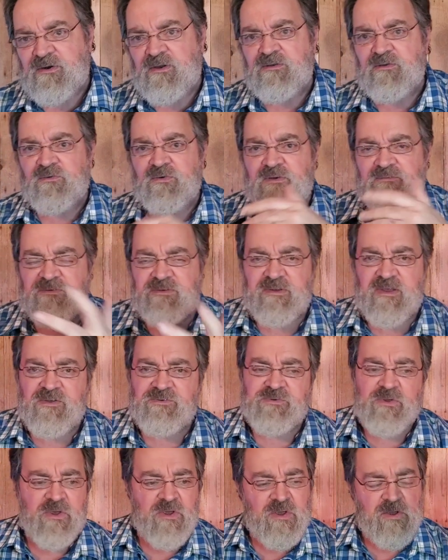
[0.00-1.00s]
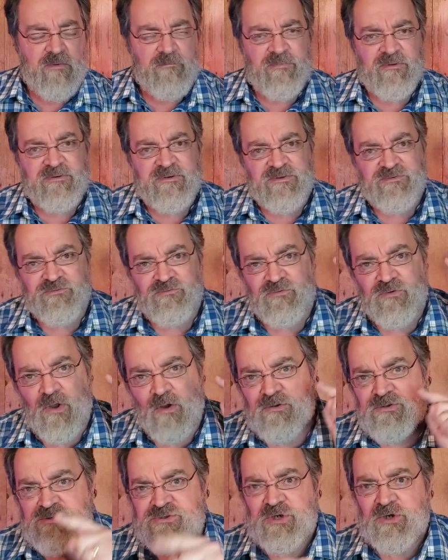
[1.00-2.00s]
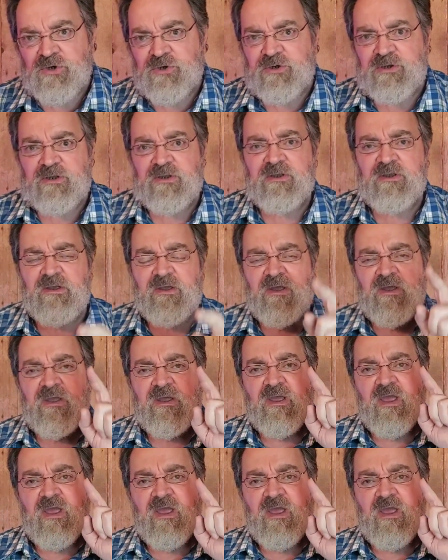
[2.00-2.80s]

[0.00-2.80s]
another and everything else. But there's no journey.